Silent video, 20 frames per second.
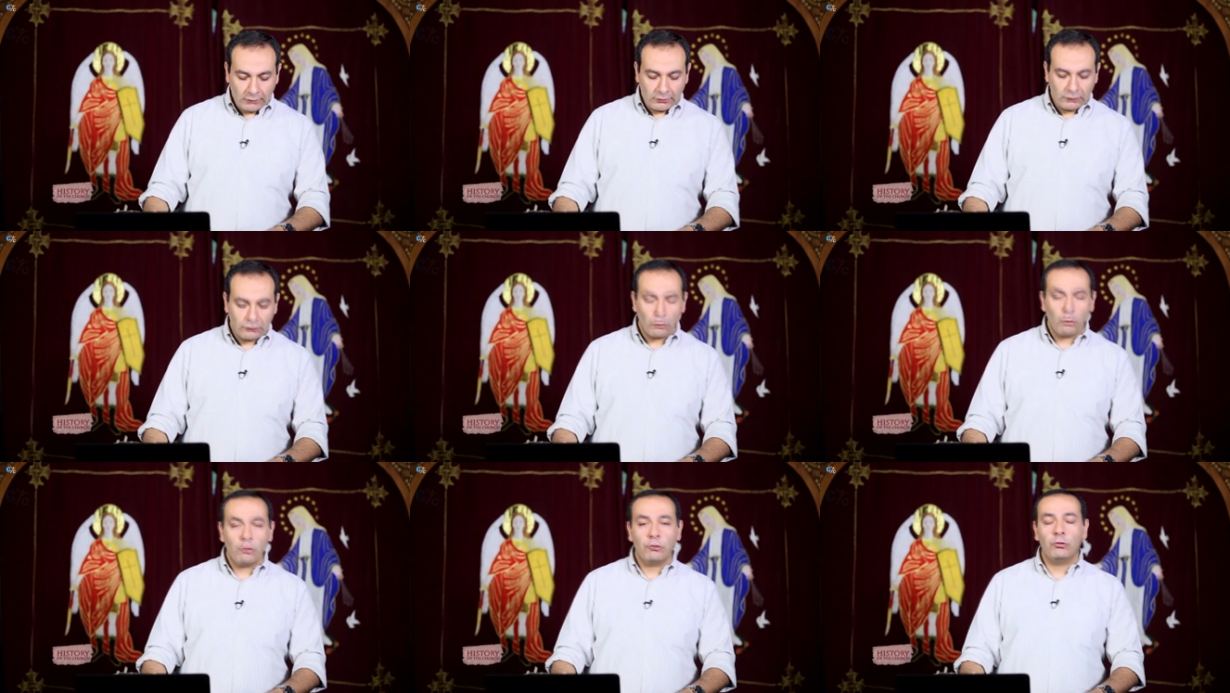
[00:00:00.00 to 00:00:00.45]
It
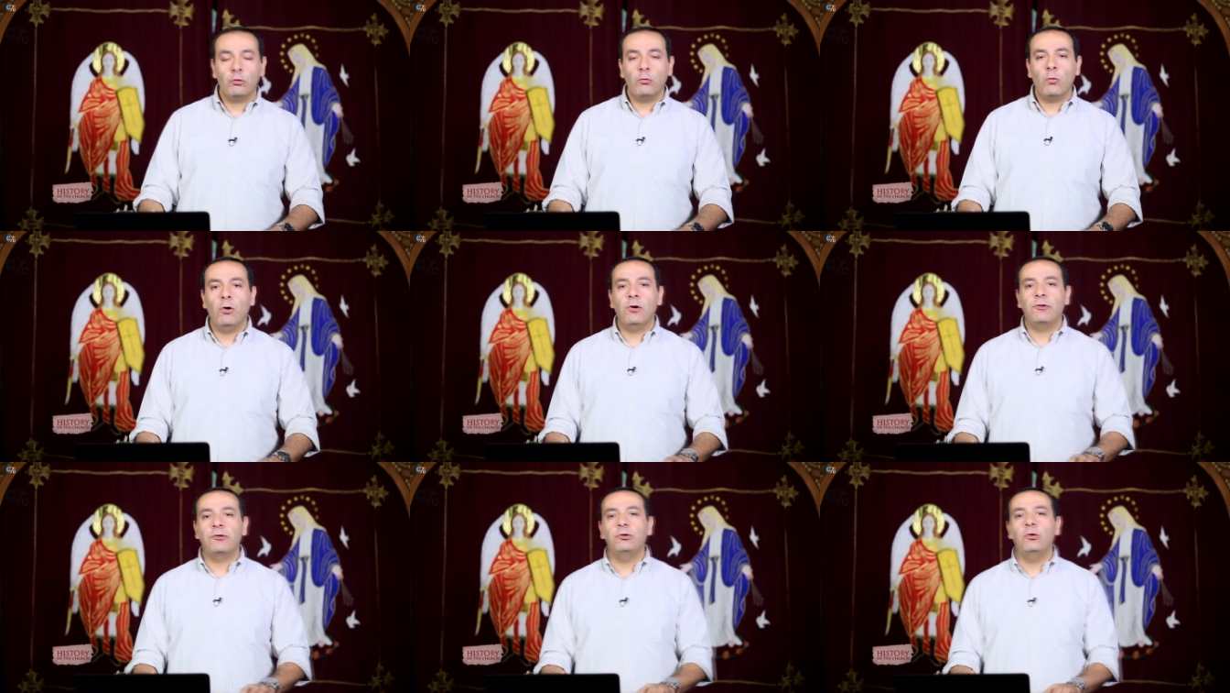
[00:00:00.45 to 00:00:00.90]
is also
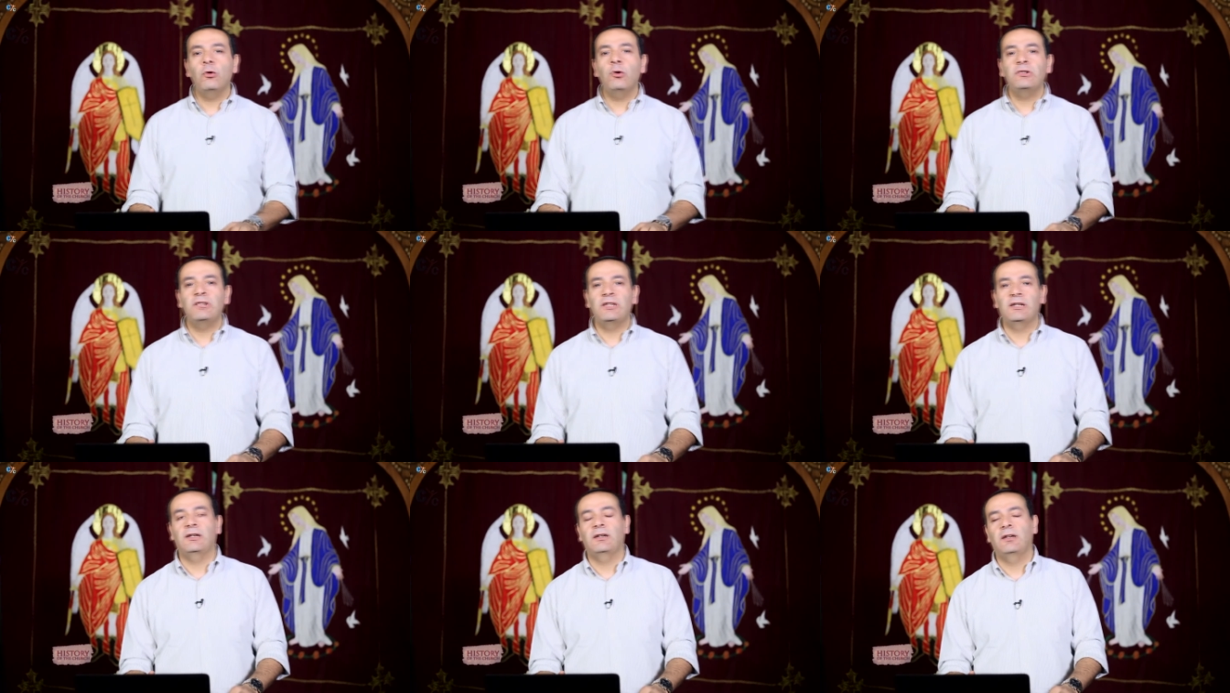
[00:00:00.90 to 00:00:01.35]
worth
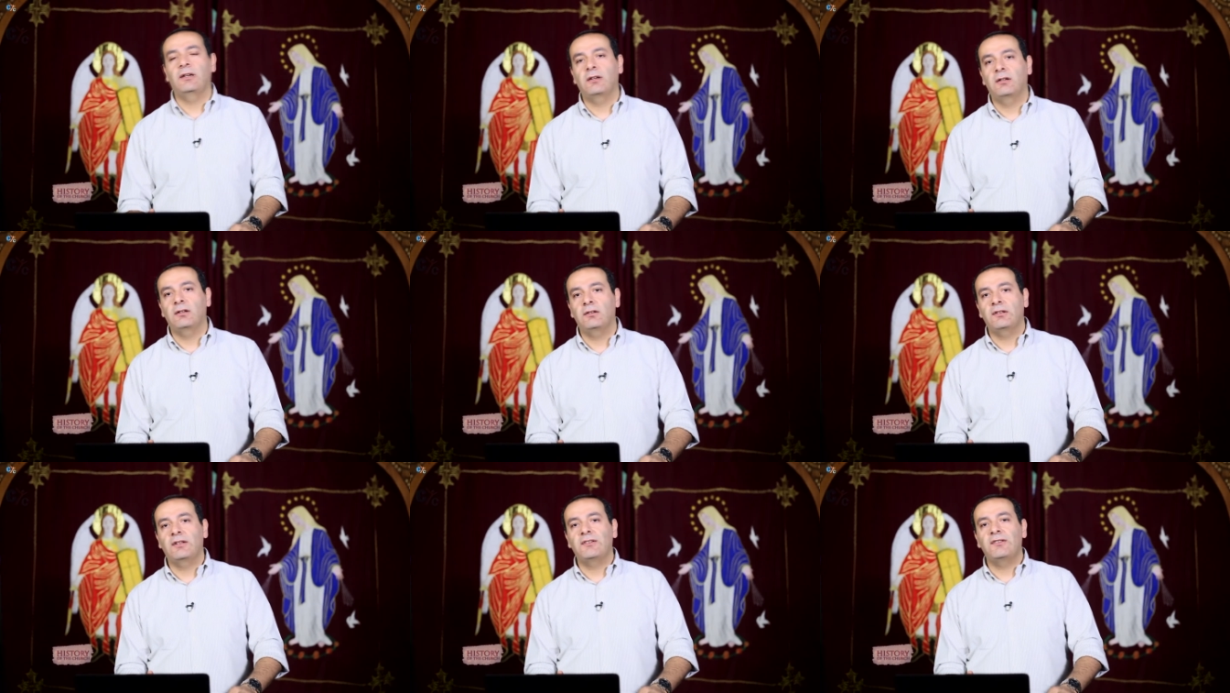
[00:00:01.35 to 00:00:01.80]
noting
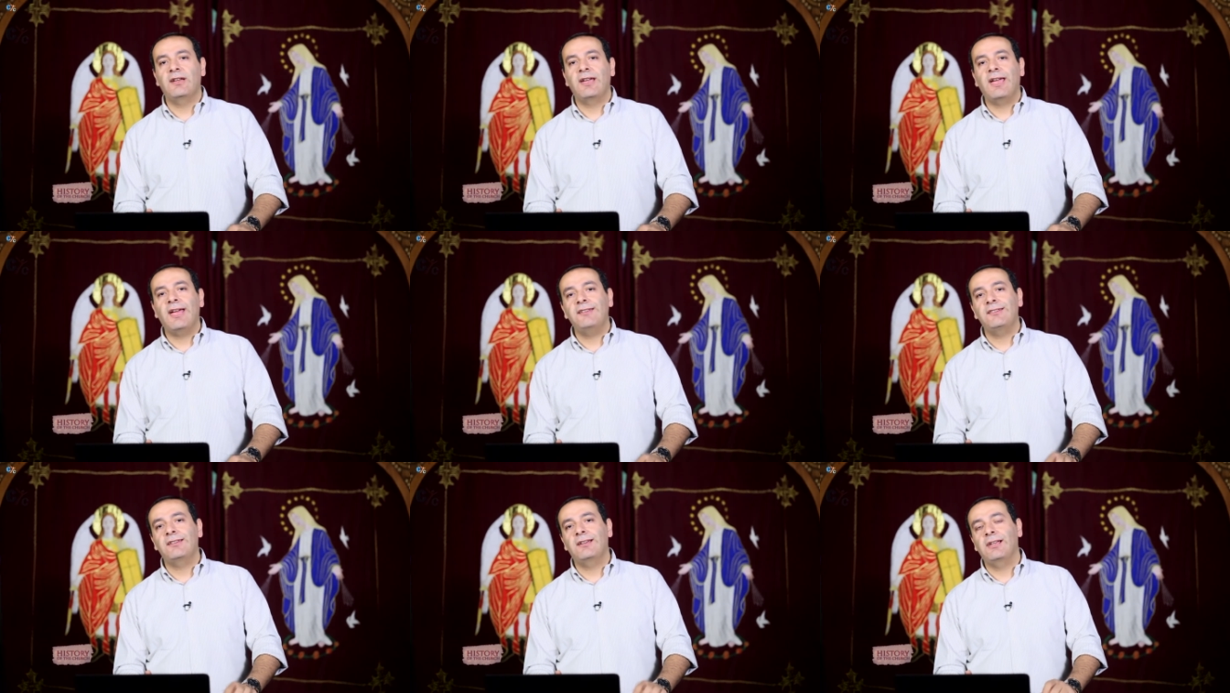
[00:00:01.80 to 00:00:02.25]
that the
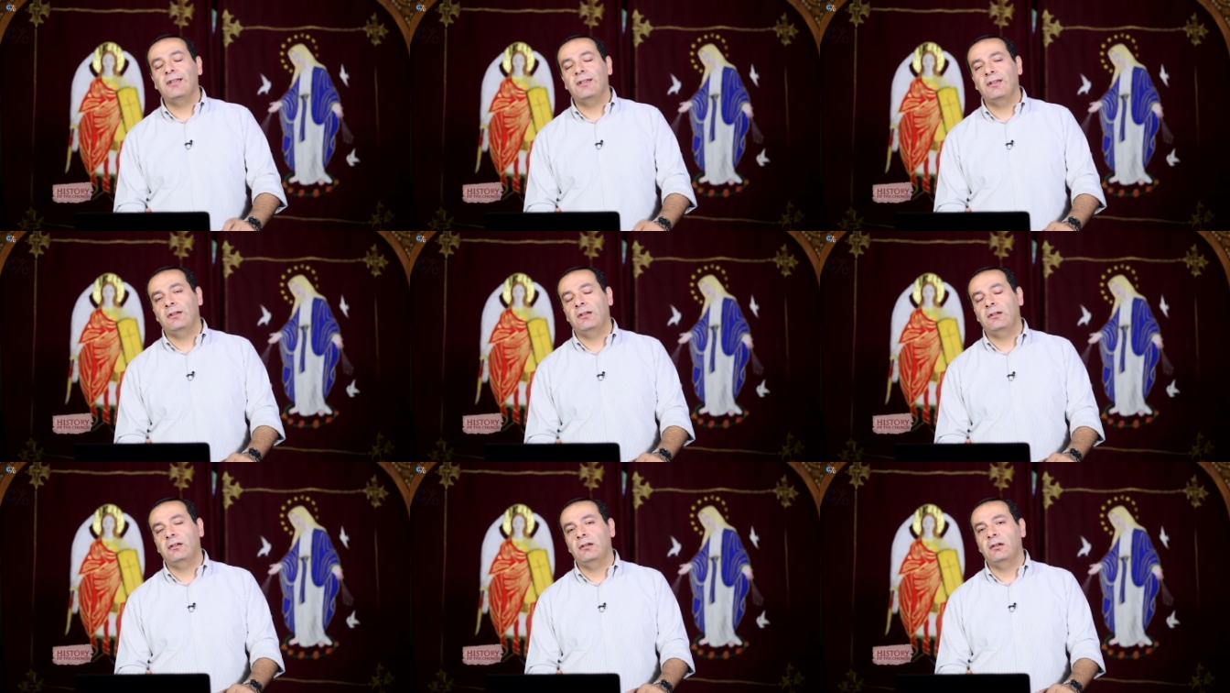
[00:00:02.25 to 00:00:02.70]

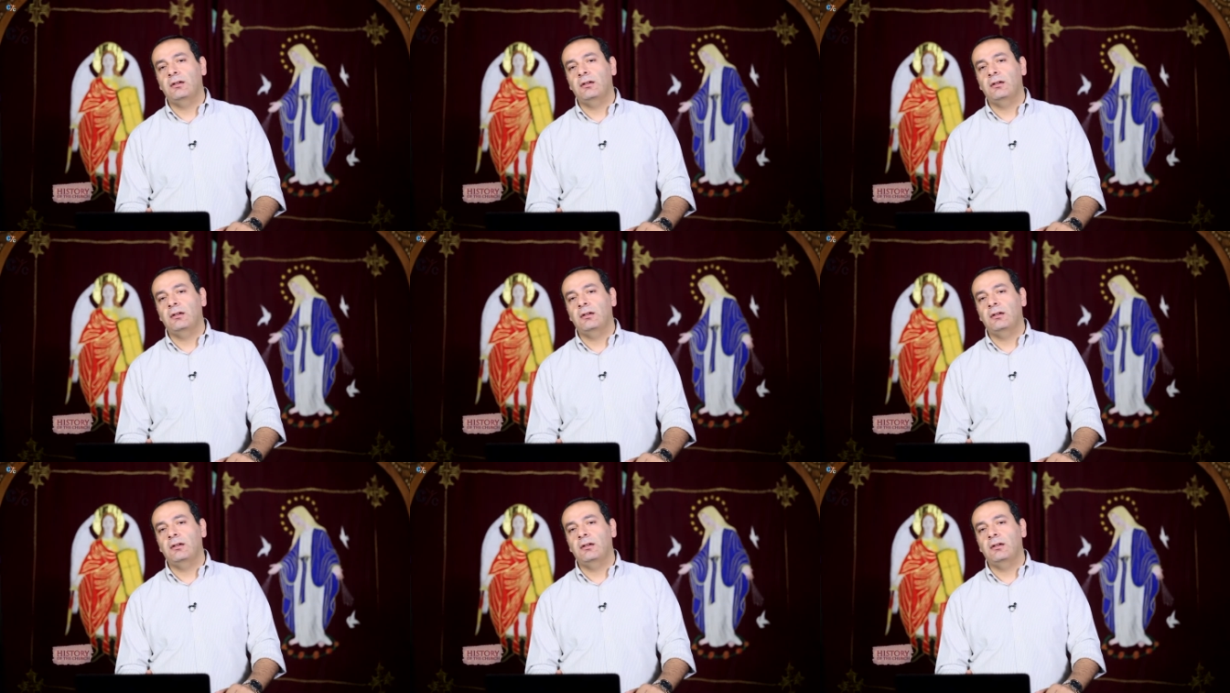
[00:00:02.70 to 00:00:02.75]
gathering